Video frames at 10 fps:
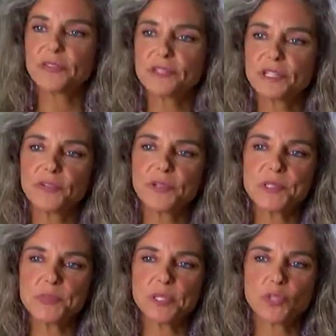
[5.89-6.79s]
The
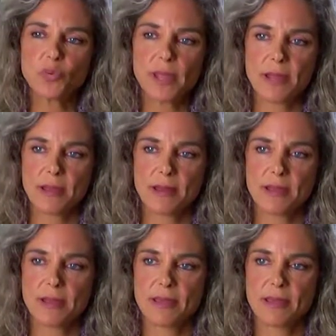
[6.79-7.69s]
difference
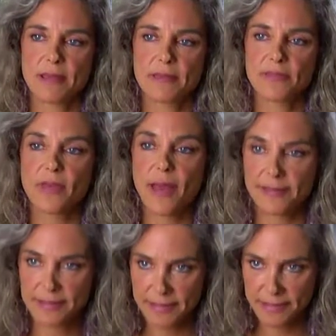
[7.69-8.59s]
between
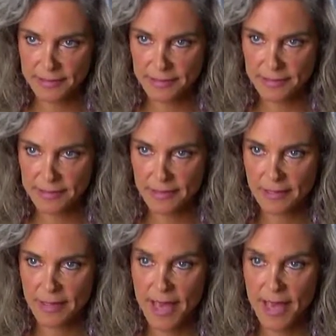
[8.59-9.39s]
scientists